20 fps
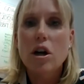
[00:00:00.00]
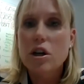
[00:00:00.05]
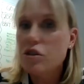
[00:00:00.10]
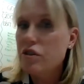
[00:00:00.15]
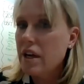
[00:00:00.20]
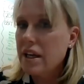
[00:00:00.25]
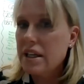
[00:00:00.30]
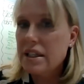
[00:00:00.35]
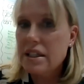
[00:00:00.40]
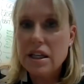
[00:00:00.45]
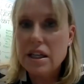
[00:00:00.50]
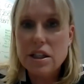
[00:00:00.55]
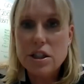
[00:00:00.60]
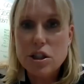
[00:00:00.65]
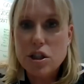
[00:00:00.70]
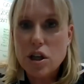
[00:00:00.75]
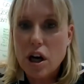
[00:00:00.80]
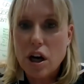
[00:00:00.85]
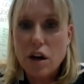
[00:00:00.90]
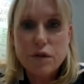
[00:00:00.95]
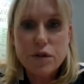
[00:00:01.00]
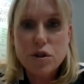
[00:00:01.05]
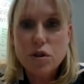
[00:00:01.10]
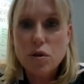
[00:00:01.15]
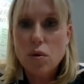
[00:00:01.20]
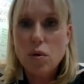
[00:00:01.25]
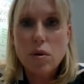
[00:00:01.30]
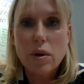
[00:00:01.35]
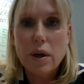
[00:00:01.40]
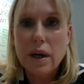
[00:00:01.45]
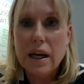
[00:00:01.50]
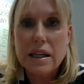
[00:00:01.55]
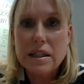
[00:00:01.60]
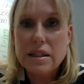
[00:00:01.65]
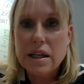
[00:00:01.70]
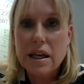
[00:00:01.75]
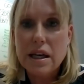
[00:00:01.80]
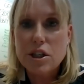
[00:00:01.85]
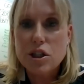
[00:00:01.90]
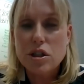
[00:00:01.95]
contract staff to
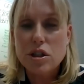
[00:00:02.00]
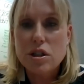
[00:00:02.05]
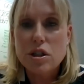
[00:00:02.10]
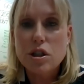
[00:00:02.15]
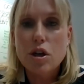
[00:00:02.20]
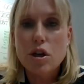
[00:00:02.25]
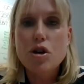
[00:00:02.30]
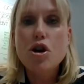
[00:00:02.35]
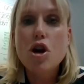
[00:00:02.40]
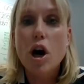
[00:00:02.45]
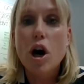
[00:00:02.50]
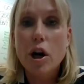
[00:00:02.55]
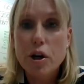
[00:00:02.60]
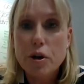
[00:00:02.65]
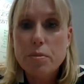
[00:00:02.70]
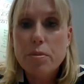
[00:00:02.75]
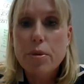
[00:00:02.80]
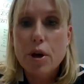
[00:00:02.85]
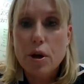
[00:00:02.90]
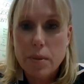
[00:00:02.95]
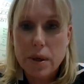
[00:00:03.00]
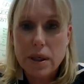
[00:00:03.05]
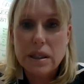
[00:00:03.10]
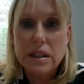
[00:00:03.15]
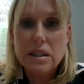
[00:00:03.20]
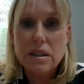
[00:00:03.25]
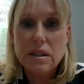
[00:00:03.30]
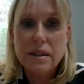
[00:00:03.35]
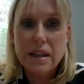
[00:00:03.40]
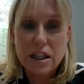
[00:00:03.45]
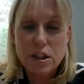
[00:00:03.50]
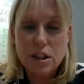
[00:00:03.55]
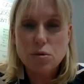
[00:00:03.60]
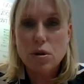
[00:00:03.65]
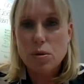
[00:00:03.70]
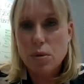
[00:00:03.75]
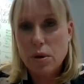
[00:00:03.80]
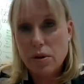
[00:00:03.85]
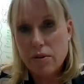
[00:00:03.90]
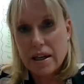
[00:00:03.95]
organizations, so non-permanent. That's what
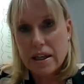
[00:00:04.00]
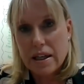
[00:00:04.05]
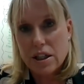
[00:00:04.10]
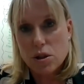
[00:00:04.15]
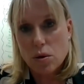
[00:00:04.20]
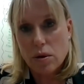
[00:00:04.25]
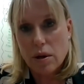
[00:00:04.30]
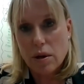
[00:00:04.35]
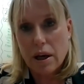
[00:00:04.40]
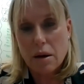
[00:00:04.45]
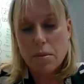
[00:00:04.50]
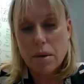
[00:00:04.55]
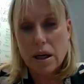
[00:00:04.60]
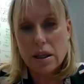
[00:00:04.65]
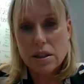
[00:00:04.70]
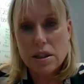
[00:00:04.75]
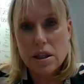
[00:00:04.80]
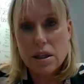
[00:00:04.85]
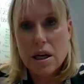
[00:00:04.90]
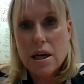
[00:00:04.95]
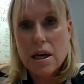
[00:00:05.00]
we're really talking about.